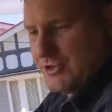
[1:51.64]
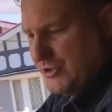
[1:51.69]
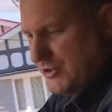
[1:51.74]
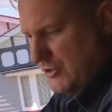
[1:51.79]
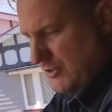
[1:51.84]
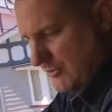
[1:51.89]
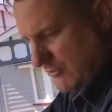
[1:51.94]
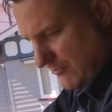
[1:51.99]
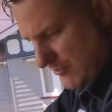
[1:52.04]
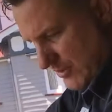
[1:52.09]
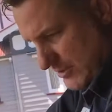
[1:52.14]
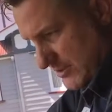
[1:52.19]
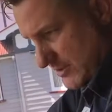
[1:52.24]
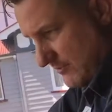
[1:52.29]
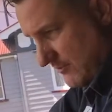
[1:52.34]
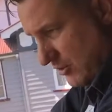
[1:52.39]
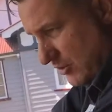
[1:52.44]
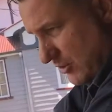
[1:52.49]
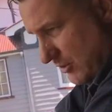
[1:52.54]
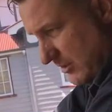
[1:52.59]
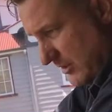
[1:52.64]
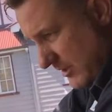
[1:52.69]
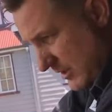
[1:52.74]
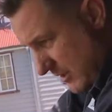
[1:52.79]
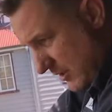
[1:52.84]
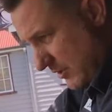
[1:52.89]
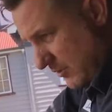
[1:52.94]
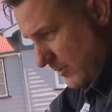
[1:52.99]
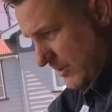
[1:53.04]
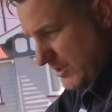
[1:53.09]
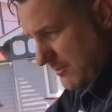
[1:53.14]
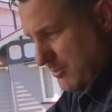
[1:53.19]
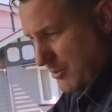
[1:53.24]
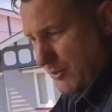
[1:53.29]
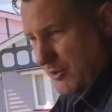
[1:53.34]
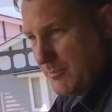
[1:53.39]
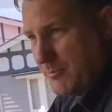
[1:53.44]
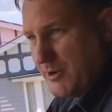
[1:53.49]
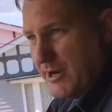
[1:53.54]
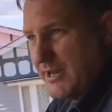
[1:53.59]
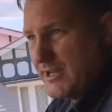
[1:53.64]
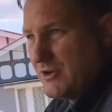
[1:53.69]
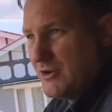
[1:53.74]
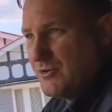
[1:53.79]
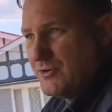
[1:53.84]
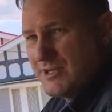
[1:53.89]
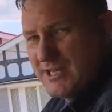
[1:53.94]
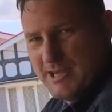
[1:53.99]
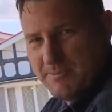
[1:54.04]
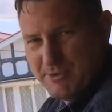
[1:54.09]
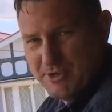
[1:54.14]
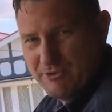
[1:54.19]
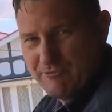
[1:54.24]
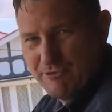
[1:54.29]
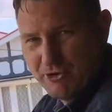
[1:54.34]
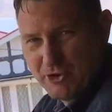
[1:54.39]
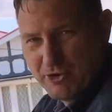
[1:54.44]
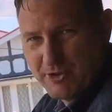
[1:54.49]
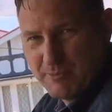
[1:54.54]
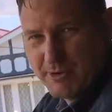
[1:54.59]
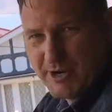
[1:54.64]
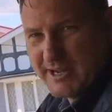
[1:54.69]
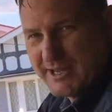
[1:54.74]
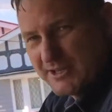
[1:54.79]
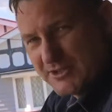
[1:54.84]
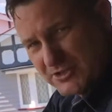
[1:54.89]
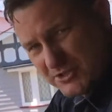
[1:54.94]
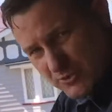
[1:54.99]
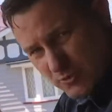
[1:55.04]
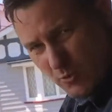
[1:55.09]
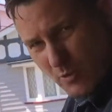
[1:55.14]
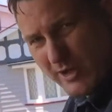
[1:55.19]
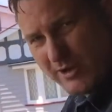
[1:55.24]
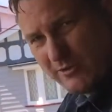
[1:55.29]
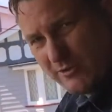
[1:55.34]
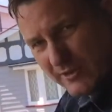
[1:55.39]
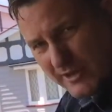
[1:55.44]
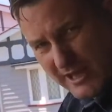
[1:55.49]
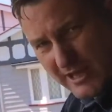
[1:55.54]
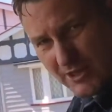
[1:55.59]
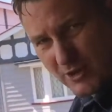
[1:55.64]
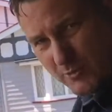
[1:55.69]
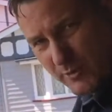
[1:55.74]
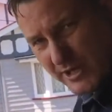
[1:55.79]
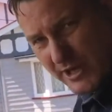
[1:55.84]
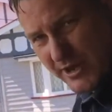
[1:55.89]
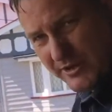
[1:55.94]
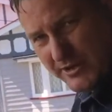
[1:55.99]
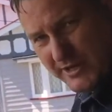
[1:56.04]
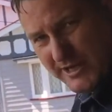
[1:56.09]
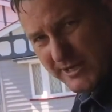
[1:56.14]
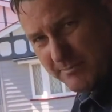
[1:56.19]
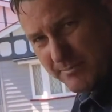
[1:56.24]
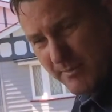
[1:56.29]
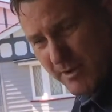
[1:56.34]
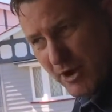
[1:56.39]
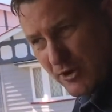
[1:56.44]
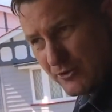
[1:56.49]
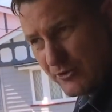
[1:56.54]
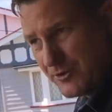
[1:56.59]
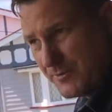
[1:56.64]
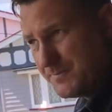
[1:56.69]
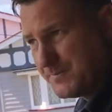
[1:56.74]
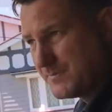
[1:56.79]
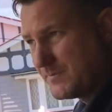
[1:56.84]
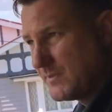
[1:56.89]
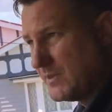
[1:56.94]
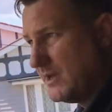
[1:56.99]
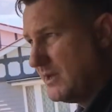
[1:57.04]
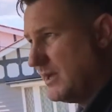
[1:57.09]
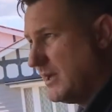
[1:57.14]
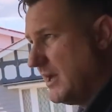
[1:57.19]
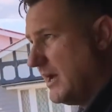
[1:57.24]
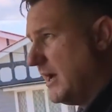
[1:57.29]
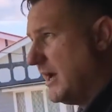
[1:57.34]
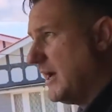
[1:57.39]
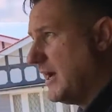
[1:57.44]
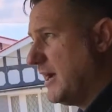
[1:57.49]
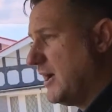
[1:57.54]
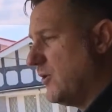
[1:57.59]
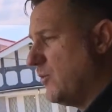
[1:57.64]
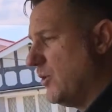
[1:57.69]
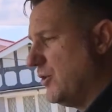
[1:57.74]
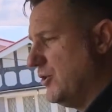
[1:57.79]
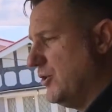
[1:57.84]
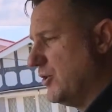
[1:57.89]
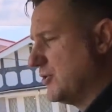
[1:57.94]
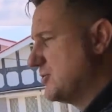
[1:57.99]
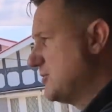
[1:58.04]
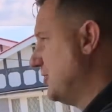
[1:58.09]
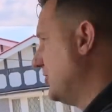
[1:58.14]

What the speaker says: to do. First of all, when you pull the brake on, keeping your foot on the brake. It's just one or the other. We don't need both. What not